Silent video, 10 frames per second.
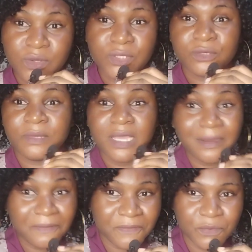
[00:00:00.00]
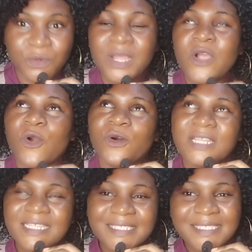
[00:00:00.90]
going to be helpful. Or
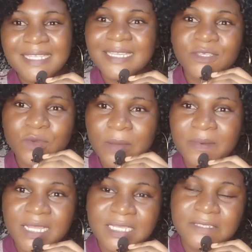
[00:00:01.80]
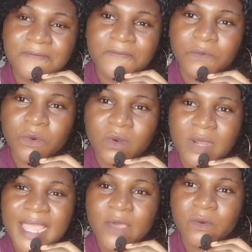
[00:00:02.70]
let's say you're applying
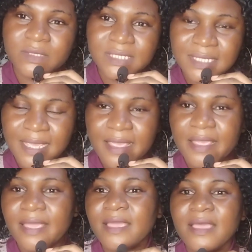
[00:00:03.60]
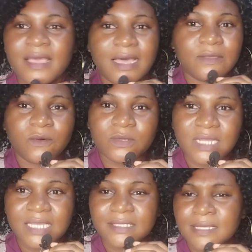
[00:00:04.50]
for health care and all
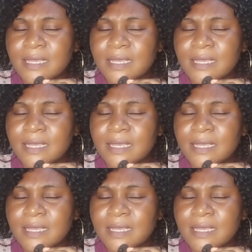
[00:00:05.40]
that.